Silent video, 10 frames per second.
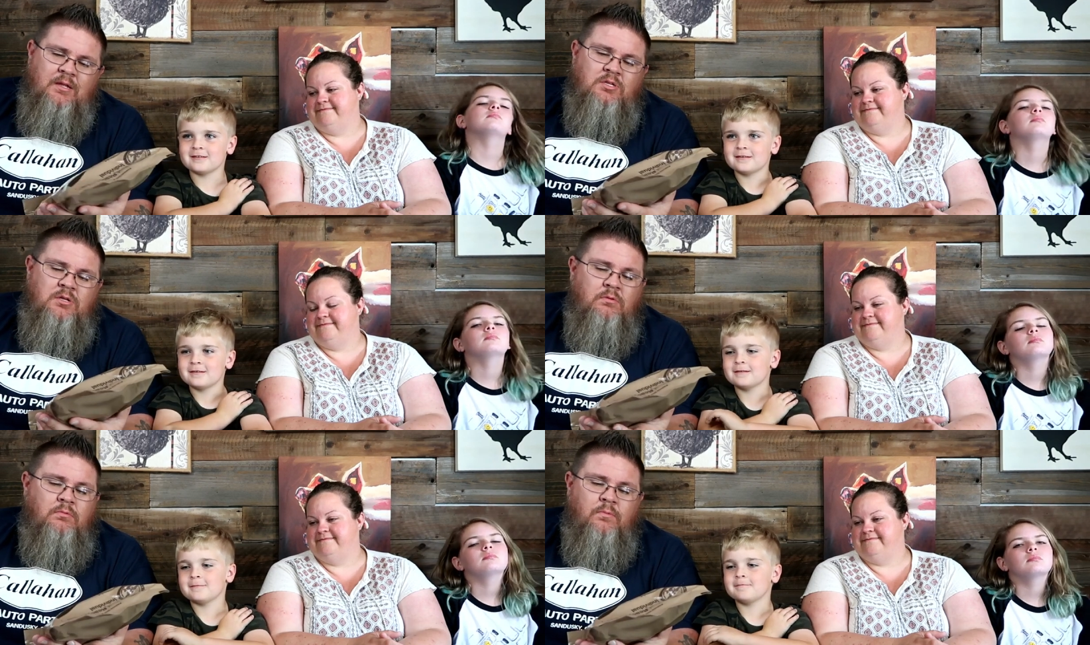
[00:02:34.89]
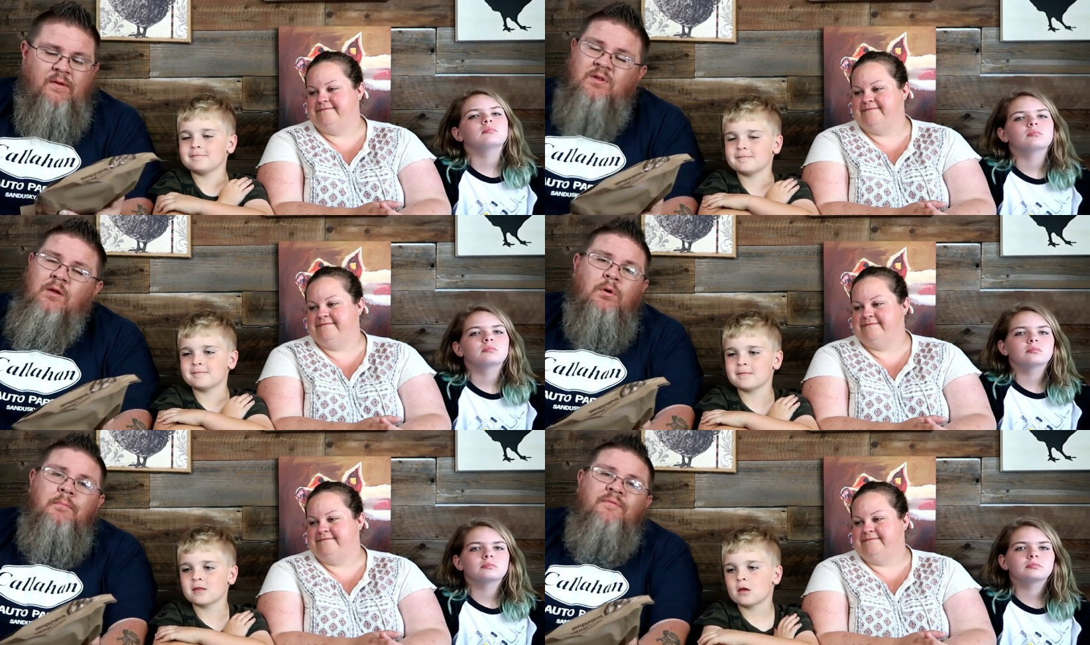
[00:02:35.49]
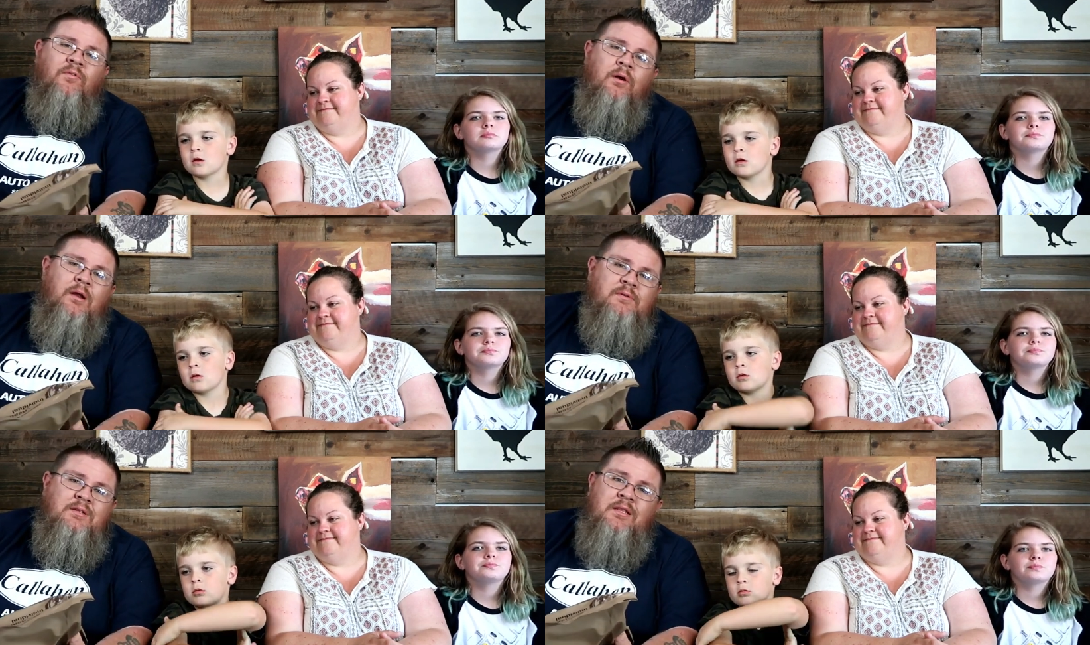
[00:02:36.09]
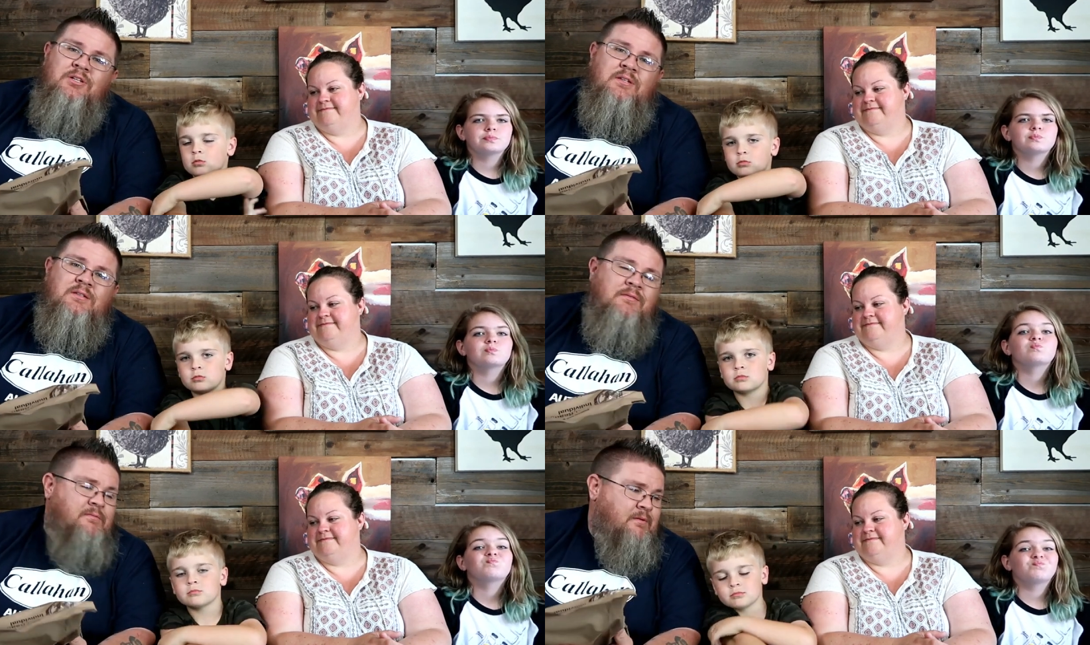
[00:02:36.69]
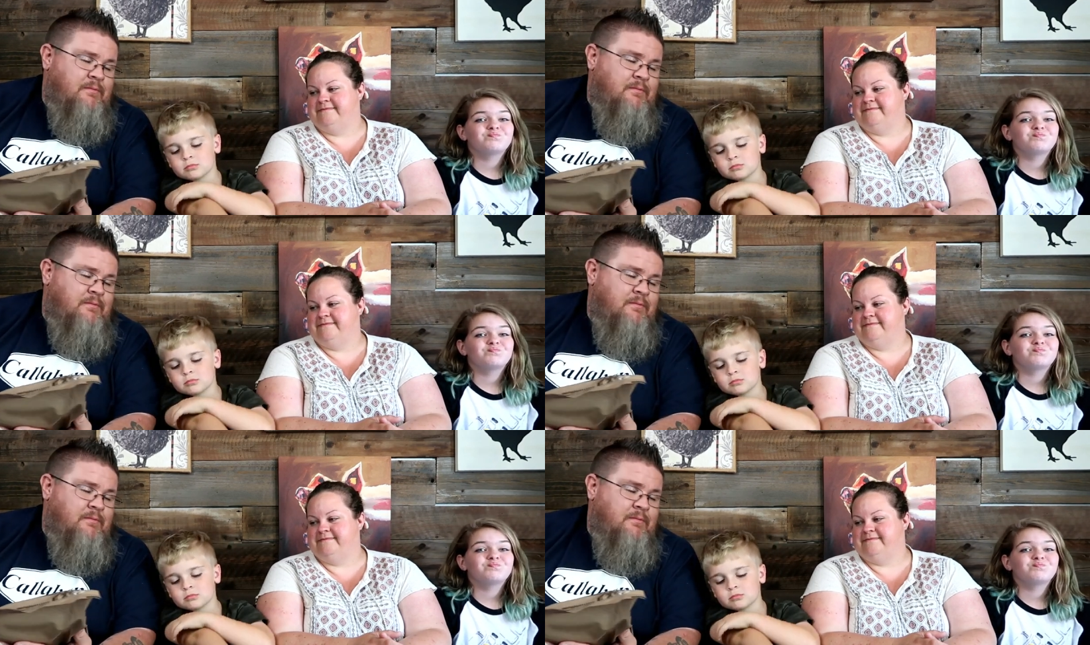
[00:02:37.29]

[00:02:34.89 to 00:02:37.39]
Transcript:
Speaker 1: does too. We've done one before and it was delicious.